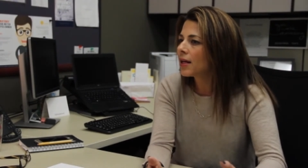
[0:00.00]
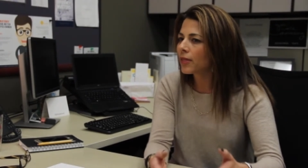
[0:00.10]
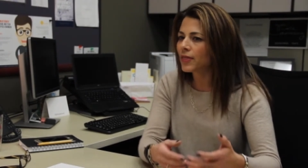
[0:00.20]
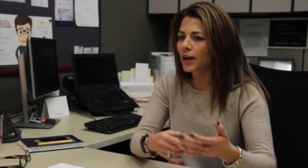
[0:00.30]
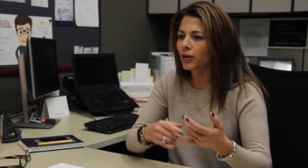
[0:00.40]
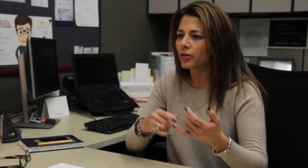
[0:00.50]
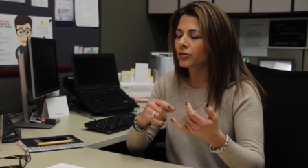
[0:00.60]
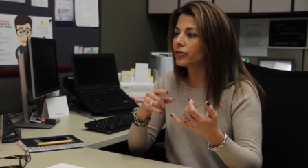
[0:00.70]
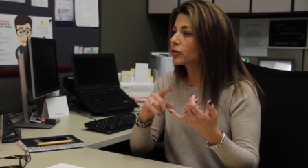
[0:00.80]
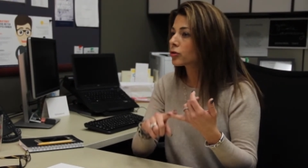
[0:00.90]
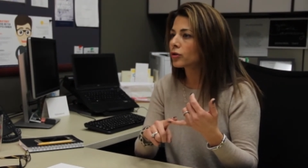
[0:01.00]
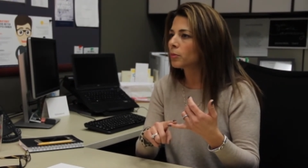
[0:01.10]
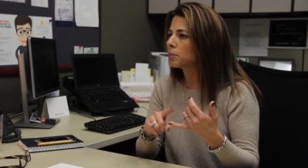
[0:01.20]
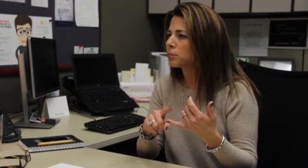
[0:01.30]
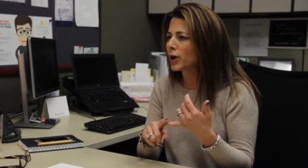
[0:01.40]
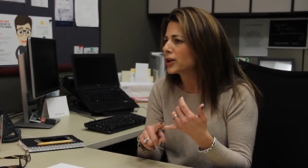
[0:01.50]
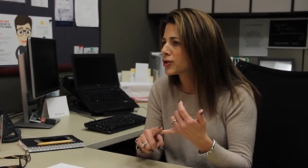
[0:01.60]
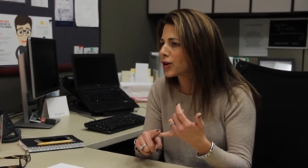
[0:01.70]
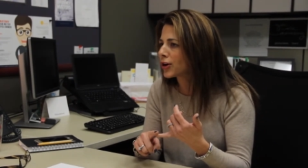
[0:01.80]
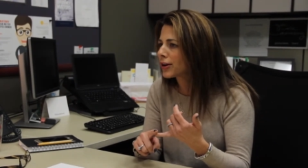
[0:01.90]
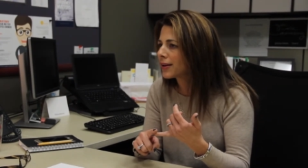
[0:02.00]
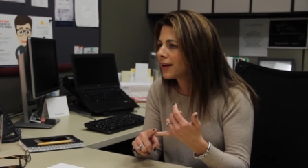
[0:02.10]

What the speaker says: There's the true pressure.